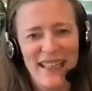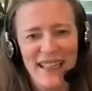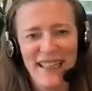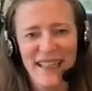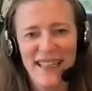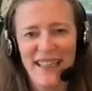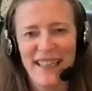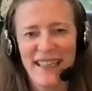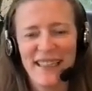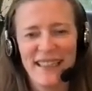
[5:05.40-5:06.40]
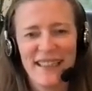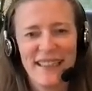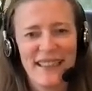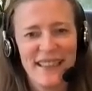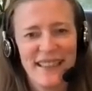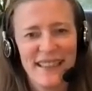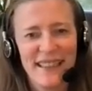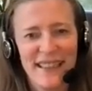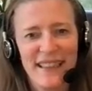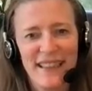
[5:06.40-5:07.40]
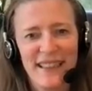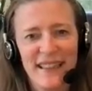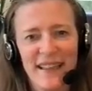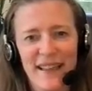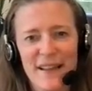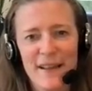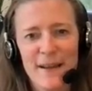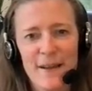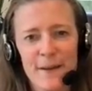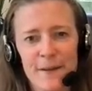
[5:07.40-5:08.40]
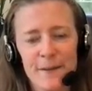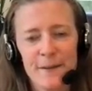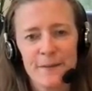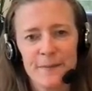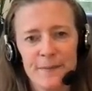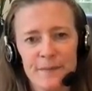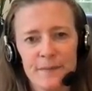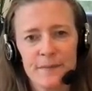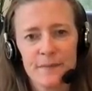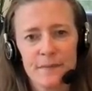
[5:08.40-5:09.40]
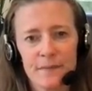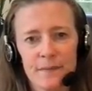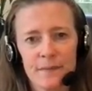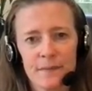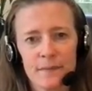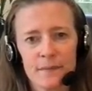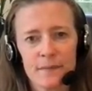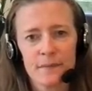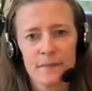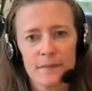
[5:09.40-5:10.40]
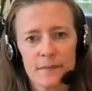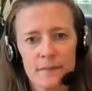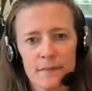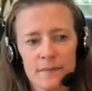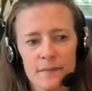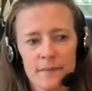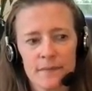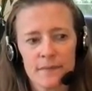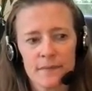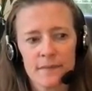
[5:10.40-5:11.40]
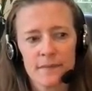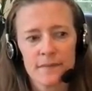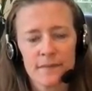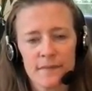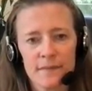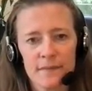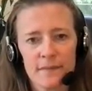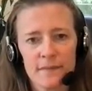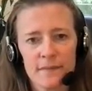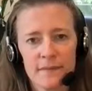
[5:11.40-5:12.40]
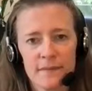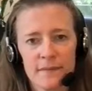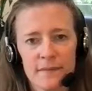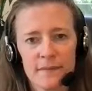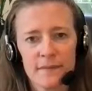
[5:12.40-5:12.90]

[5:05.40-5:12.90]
This person isn't speaking.